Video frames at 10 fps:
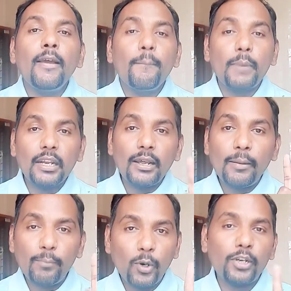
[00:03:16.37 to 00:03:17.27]
But the
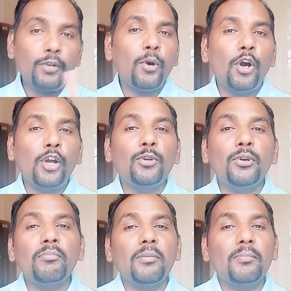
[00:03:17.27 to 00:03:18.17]
important point to
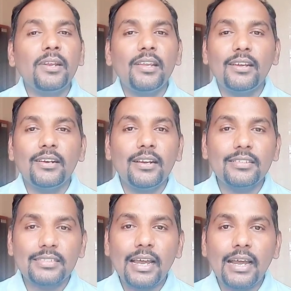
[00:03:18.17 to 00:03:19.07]
remember here
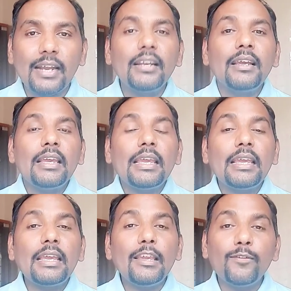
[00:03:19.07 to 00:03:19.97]
is that
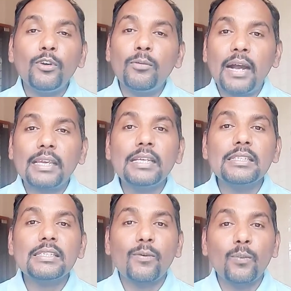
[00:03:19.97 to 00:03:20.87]
if you are marking
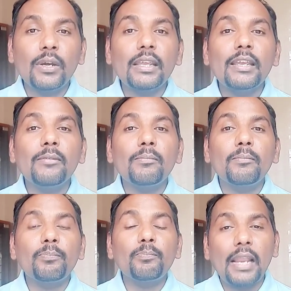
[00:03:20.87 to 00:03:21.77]
someone in
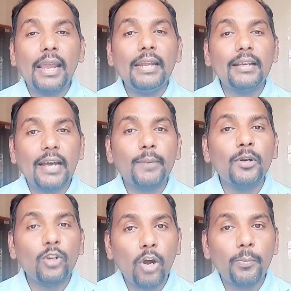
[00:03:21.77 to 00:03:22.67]
blind
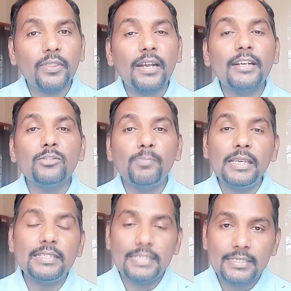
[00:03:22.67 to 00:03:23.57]
carbon copy, that is
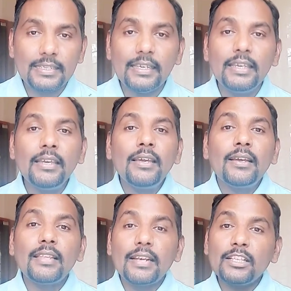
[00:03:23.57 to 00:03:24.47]

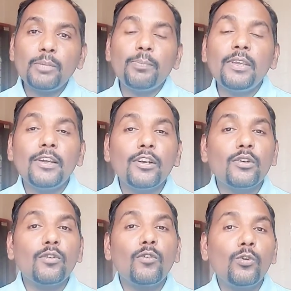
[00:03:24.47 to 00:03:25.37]
BCC, the recipient
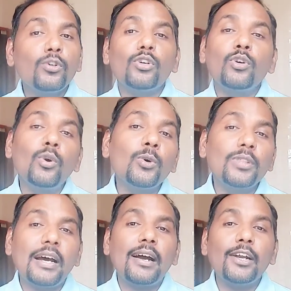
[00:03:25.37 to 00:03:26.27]
won't know
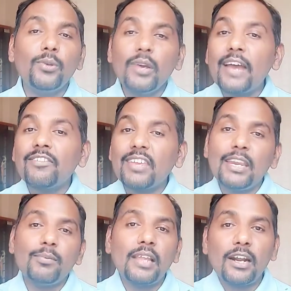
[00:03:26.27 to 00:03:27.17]
that you have
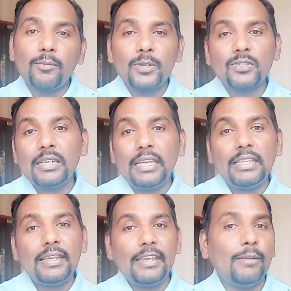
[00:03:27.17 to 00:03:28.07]
kept that person in
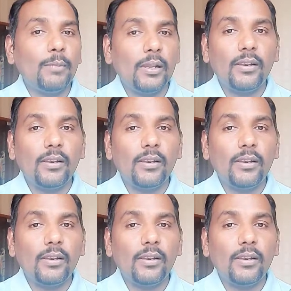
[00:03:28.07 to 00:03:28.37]
the email.